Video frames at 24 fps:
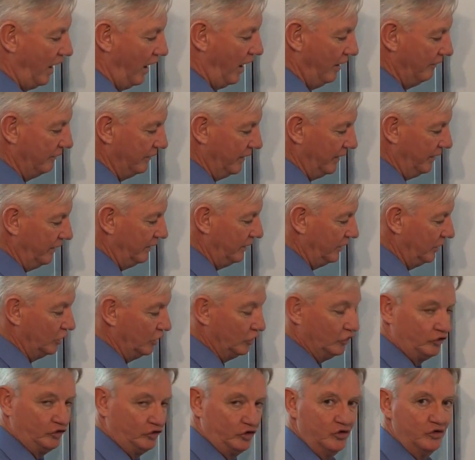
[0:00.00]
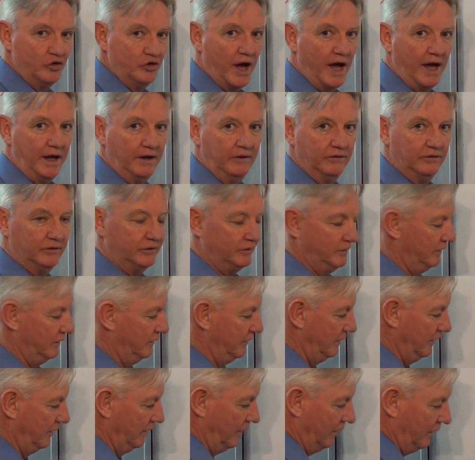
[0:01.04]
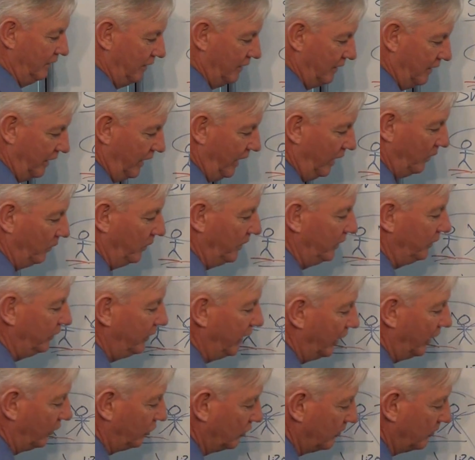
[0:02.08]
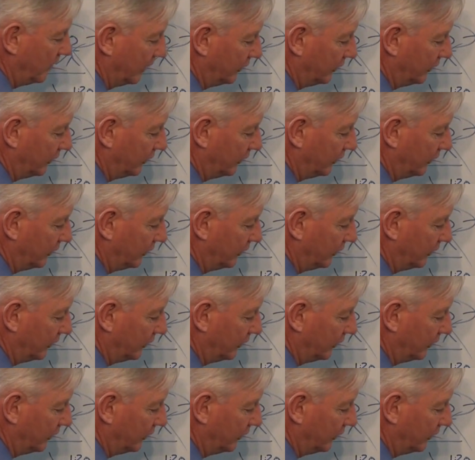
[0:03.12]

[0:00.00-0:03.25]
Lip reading: over 2 days. It went down to